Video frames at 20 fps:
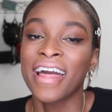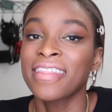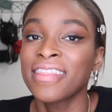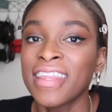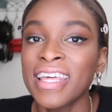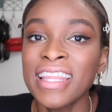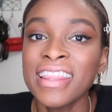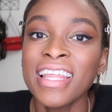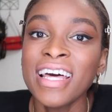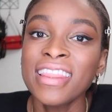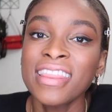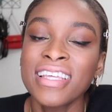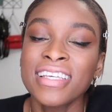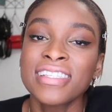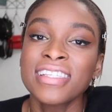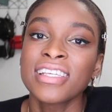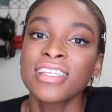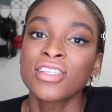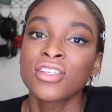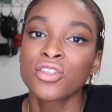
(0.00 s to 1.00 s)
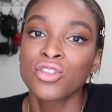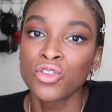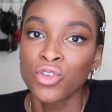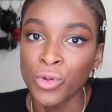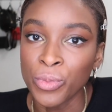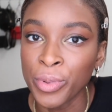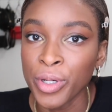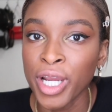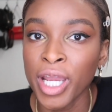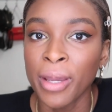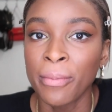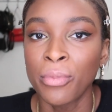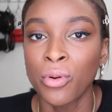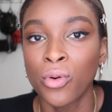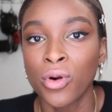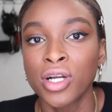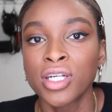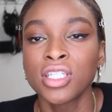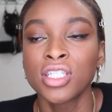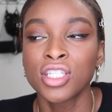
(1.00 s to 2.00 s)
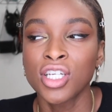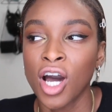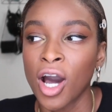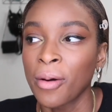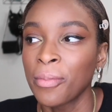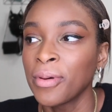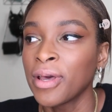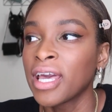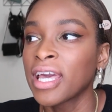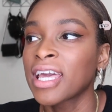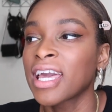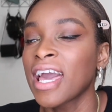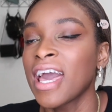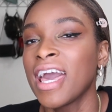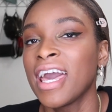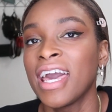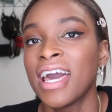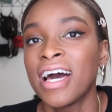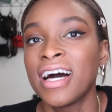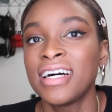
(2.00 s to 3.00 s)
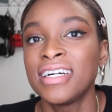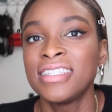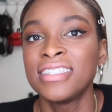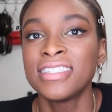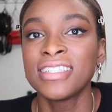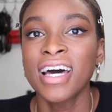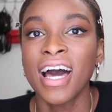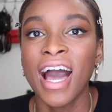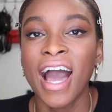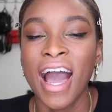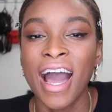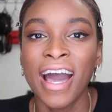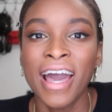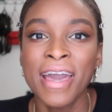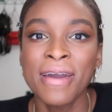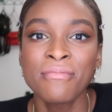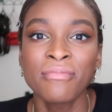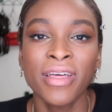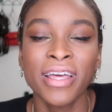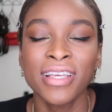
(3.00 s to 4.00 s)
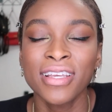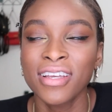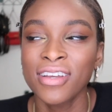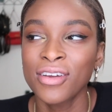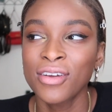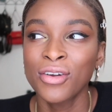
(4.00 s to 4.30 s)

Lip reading: I think that this is a super important topic, and I am like